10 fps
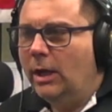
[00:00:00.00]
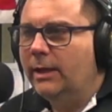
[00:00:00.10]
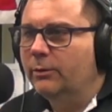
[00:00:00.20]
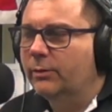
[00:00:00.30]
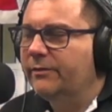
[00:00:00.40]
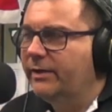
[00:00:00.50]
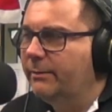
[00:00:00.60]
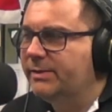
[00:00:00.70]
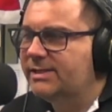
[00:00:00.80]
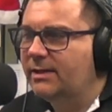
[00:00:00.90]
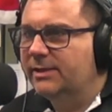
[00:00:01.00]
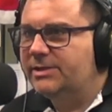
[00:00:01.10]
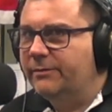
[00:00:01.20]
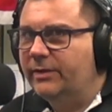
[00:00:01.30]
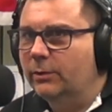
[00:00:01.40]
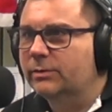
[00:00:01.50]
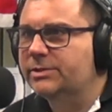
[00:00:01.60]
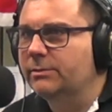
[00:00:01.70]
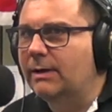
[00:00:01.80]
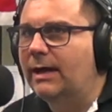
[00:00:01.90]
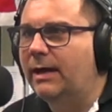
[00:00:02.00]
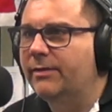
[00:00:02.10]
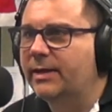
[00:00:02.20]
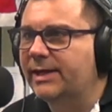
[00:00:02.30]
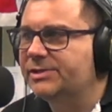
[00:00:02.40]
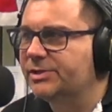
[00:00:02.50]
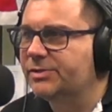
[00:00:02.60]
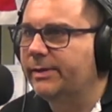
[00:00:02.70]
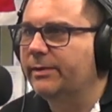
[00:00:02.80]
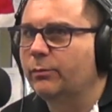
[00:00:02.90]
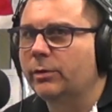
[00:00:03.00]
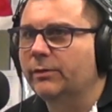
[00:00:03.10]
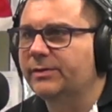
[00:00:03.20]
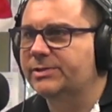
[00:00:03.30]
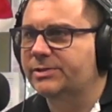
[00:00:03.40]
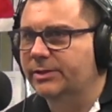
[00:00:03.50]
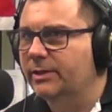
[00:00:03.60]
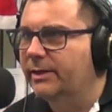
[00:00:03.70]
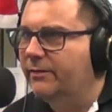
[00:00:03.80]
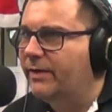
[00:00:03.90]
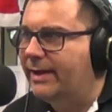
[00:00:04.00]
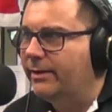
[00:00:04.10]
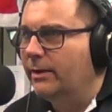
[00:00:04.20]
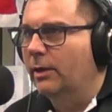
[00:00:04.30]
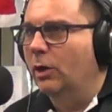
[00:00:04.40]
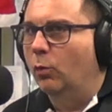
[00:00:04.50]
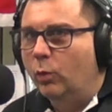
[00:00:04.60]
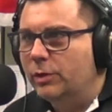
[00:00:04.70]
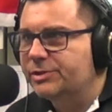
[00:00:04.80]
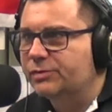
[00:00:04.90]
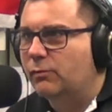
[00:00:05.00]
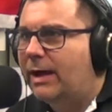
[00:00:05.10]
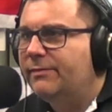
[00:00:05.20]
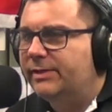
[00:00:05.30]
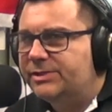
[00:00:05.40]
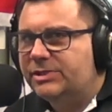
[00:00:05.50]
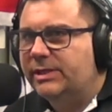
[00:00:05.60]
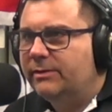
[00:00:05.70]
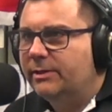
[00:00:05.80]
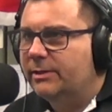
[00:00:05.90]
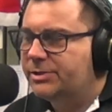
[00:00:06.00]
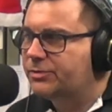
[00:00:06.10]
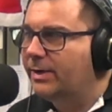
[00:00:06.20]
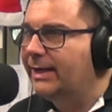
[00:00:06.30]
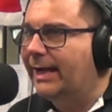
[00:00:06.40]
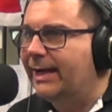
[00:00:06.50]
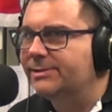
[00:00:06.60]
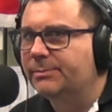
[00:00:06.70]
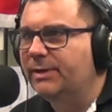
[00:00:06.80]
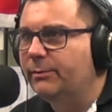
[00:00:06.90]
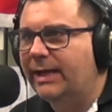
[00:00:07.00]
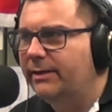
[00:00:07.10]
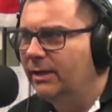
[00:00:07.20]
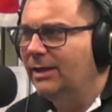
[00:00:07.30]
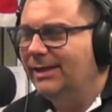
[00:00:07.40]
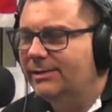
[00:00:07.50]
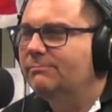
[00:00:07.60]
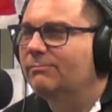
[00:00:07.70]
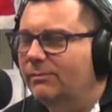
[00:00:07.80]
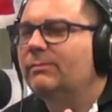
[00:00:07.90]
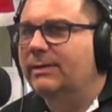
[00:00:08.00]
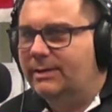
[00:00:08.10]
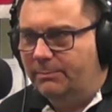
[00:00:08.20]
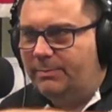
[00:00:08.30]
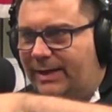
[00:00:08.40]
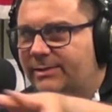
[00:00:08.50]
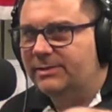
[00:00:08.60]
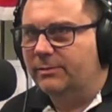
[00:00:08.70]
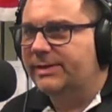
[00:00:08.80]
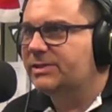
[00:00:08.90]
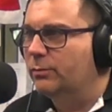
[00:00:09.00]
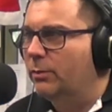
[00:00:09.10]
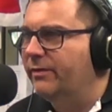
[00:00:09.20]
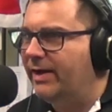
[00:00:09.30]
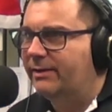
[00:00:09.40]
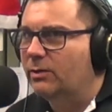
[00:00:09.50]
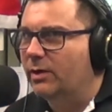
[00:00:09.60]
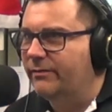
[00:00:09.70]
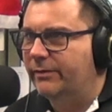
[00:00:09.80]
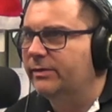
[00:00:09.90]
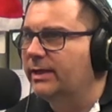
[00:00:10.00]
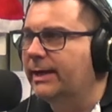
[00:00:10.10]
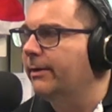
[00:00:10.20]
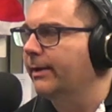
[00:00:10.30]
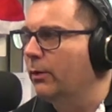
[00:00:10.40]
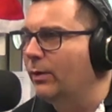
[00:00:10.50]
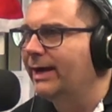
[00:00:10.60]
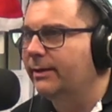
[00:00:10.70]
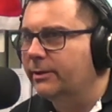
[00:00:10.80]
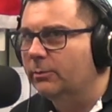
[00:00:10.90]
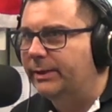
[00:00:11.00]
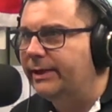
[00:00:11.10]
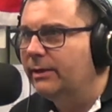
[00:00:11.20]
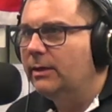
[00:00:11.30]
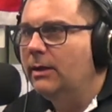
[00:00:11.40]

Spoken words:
Look, particularly, Jim, if you look to other nations around the world that certainly have had a worse run this year than Australia has. I mean, we had, compared to the rest of the world, we've had kind of everything going away a little bit.